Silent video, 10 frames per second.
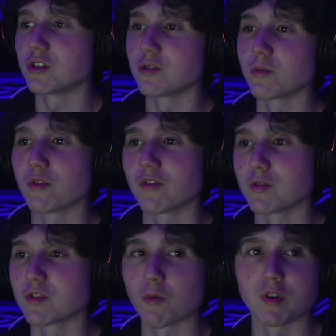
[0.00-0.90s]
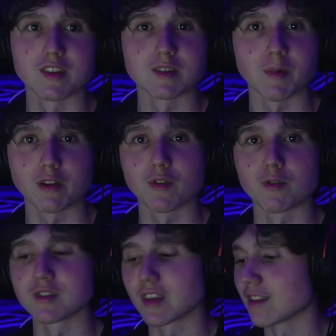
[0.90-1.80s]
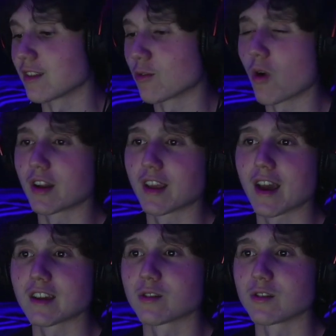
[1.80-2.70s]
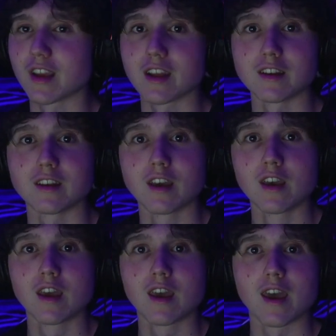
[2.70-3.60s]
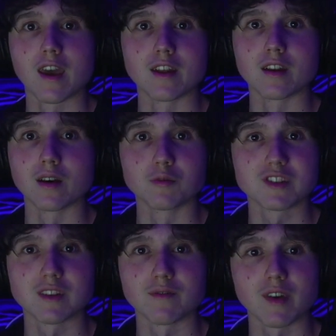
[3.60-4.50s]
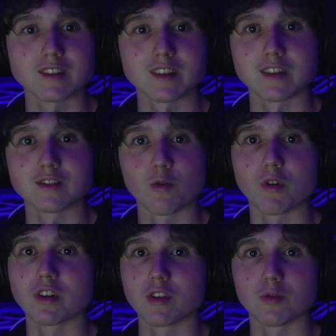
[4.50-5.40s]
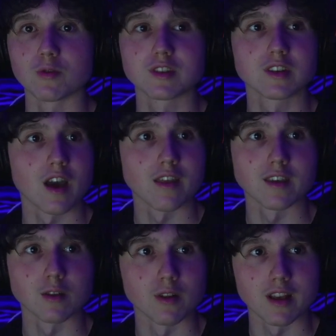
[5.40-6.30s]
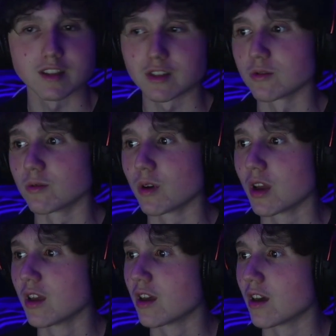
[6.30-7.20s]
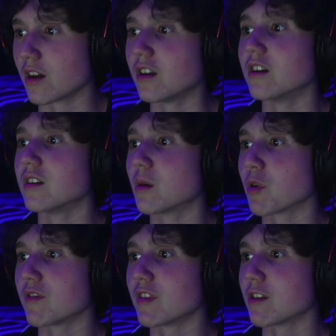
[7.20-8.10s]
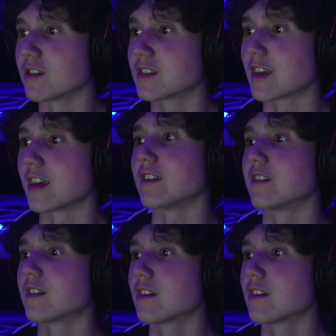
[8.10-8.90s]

YouTube reviews on one of these microphones like the Quadcast or Yeti, and just investing into one of those. I think it'll last you a good number of years, and